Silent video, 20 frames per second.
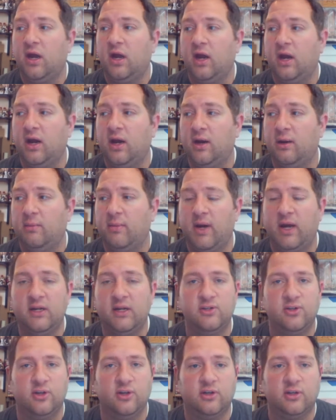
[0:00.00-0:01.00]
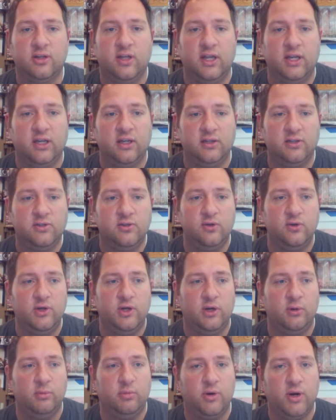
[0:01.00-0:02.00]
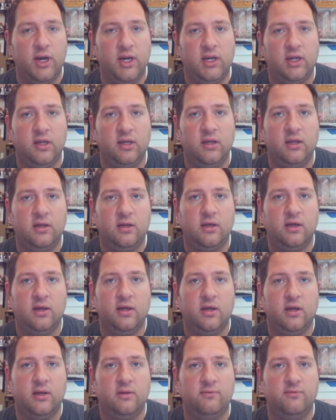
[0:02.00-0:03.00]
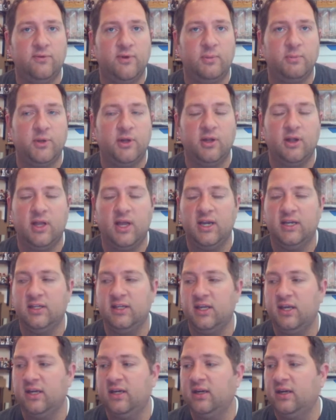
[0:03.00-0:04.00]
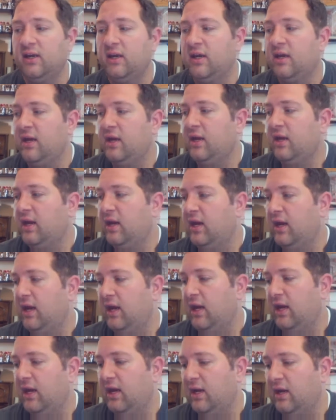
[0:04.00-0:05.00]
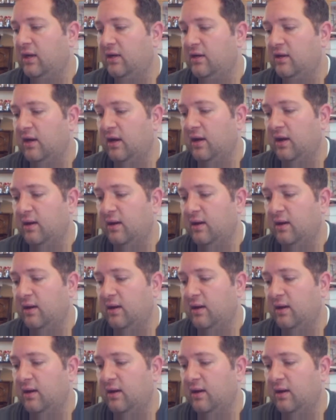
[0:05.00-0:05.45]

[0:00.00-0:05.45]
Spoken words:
I took like a 2-year break from collecting, and